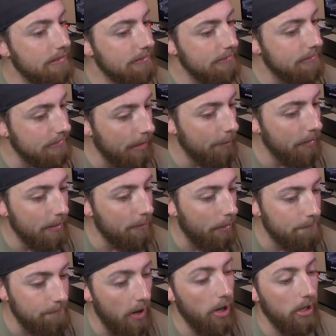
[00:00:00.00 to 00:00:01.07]
some of them are
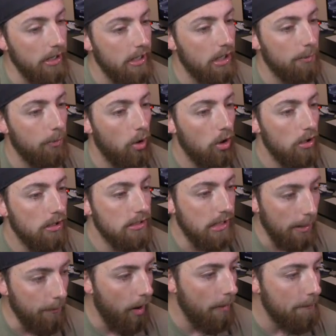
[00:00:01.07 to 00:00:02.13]
very hittable.
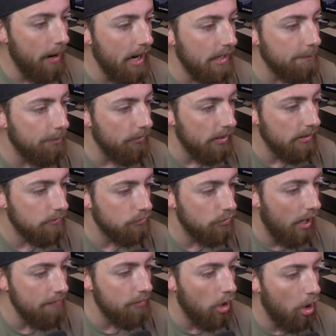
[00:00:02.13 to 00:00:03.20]
Come on, Mighty, please.
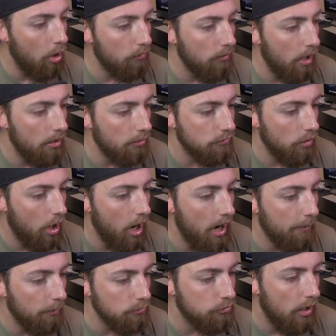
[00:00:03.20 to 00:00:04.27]
Drive it all runners. All right,
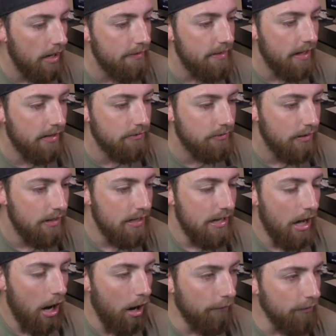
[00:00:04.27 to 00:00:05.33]
we'll try this.
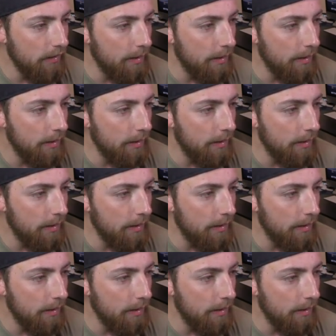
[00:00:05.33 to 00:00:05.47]
Hopefully